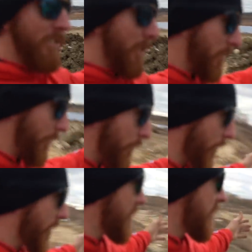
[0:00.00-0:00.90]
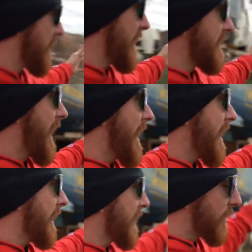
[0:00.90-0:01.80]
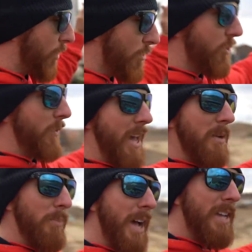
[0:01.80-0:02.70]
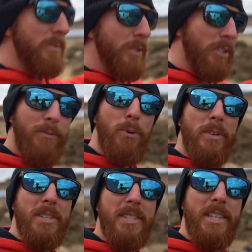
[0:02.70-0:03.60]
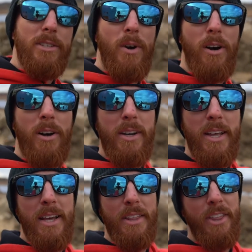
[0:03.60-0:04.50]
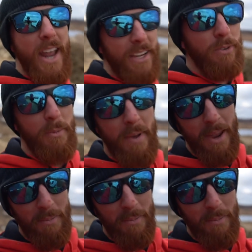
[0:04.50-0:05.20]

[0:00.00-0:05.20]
you so much for joining us on today's kayak excursion. We had a blast and we look forward to seeing you on the next one, man.